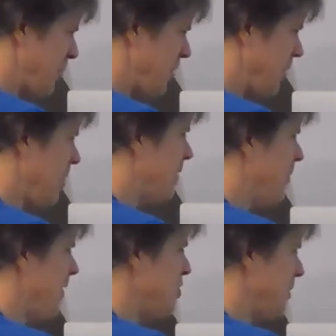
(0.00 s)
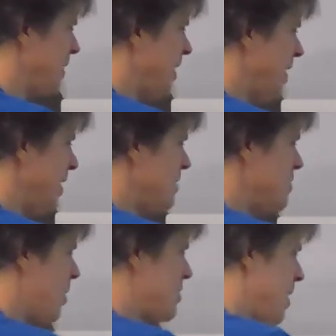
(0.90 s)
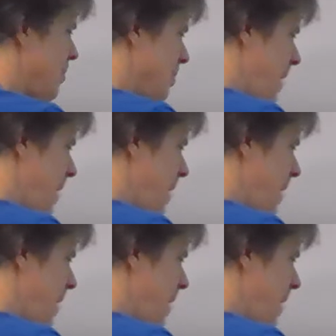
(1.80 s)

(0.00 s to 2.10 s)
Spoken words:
poorly, but it eventually starts coming